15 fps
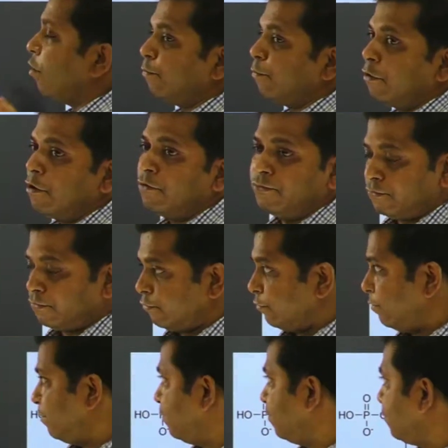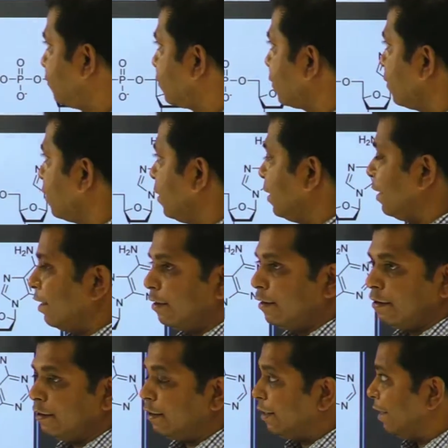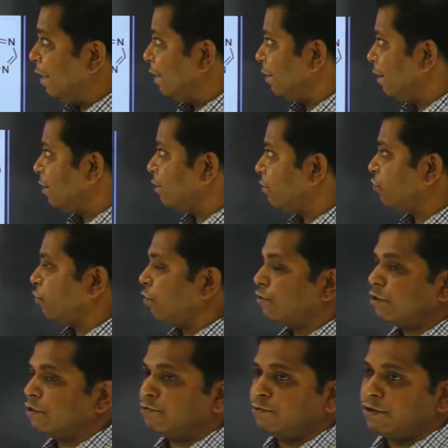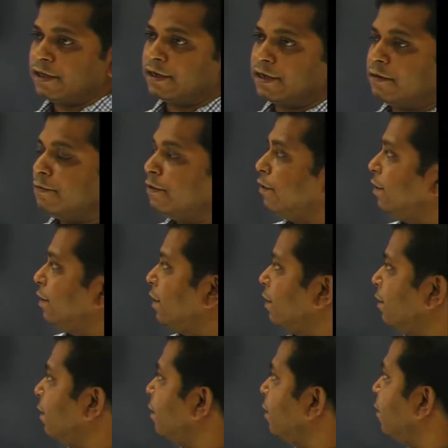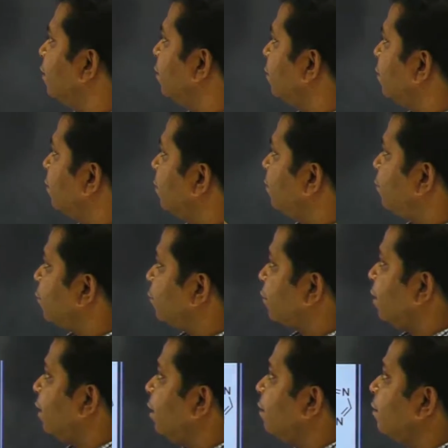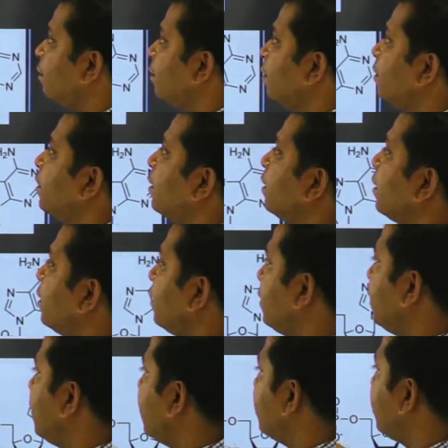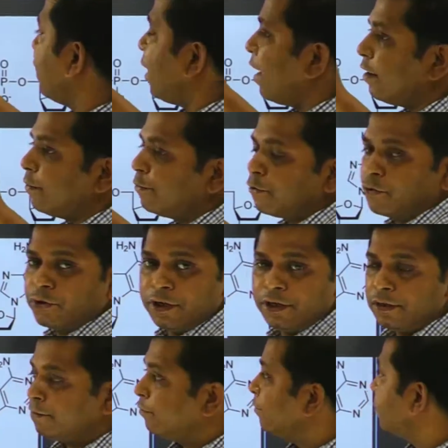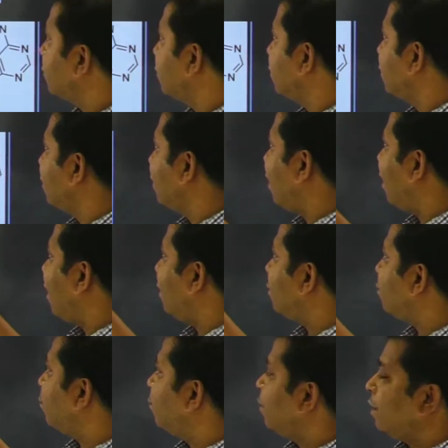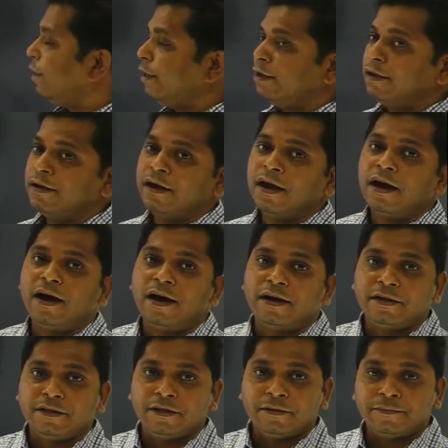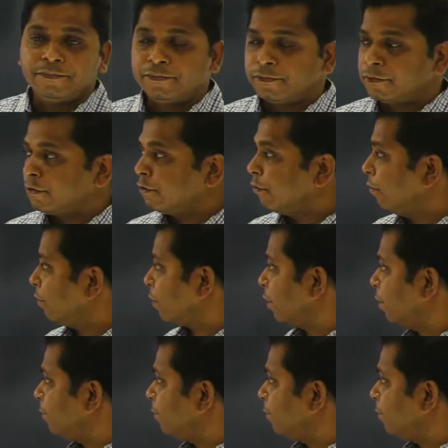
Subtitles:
of DNA, the choices which are given DNA, protein, DNA and protein, and only RNA. Okay.